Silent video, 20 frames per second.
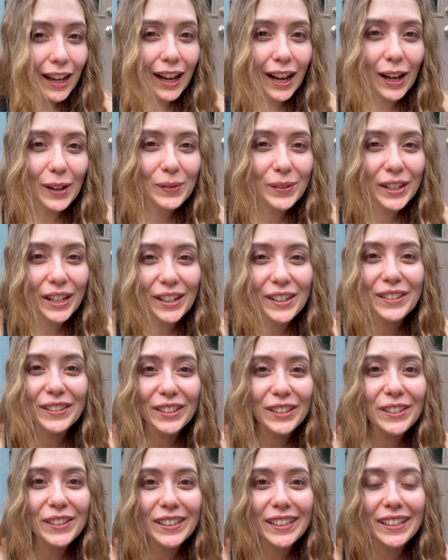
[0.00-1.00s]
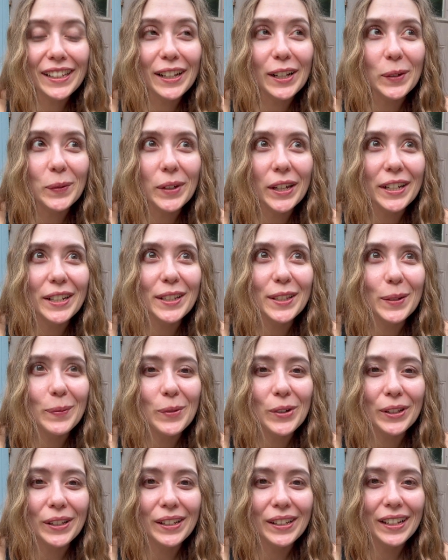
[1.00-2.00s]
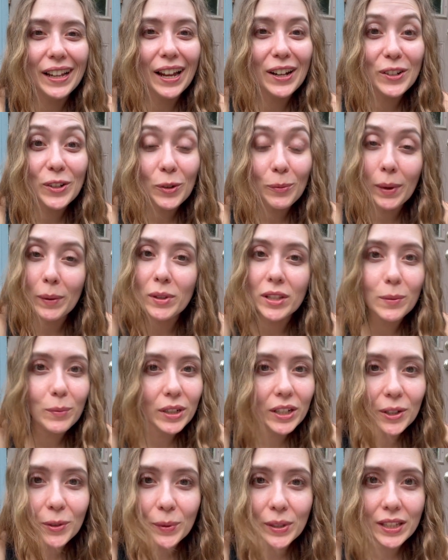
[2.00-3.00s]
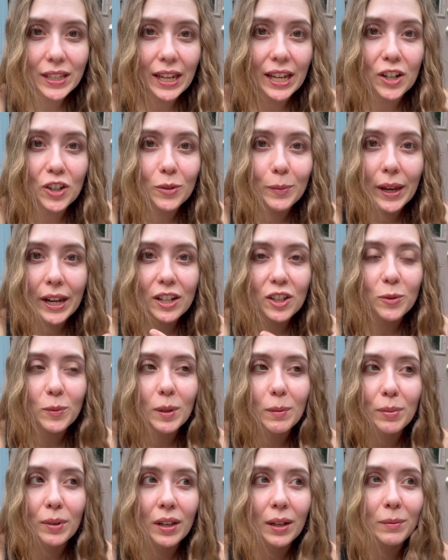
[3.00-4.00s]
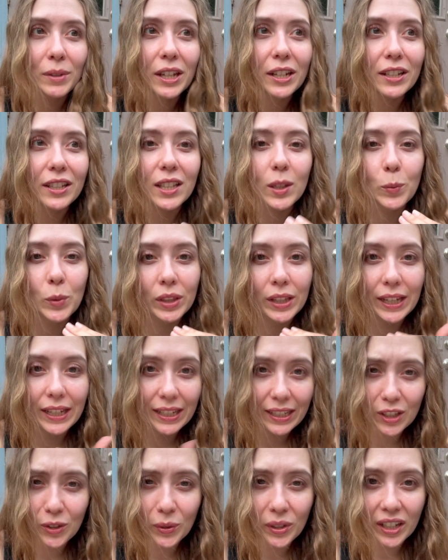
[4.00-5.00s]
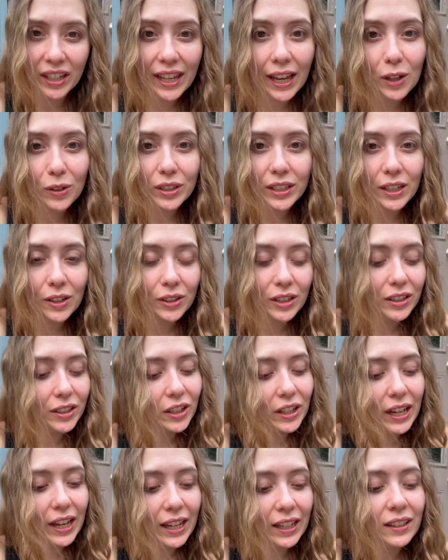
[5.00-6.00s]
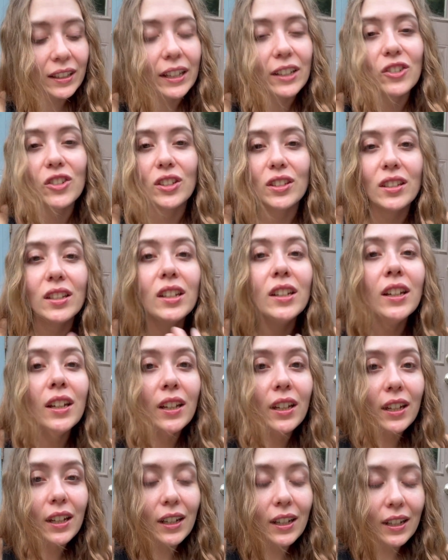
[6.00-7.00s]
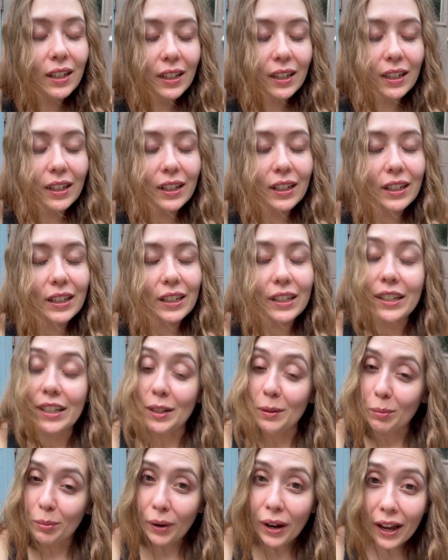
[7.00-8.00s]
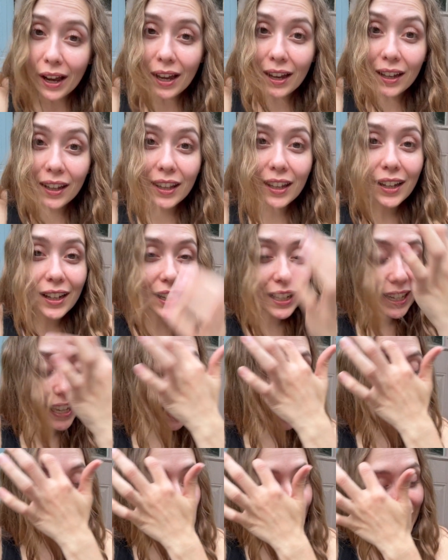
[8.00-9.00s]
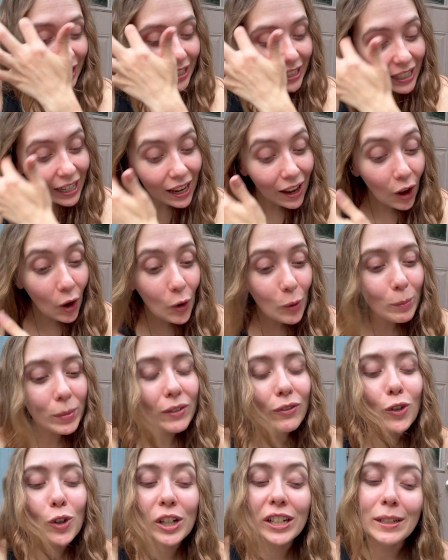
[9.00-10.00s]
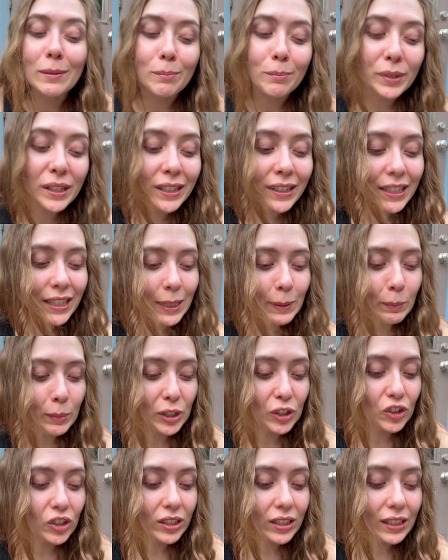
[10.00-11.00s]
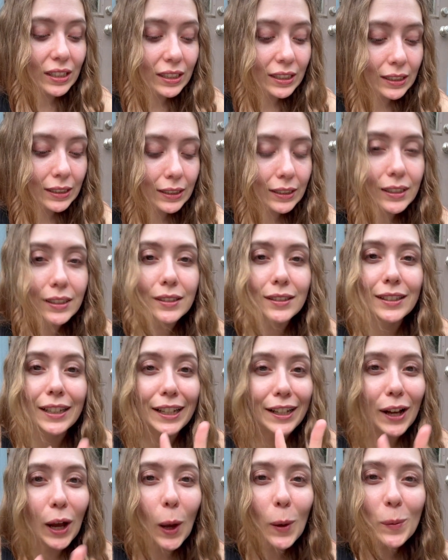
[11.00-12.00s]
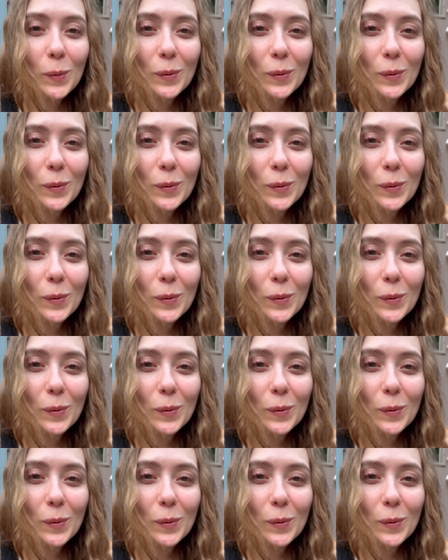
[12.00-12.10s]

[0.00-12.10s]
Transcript: I'm getting literally like I'm getting someone I don't know maybe someone here went to anger management but I'm getting someone like doing a countdown in their head like just deep breath counting down before I beat this bitch's ass like I'm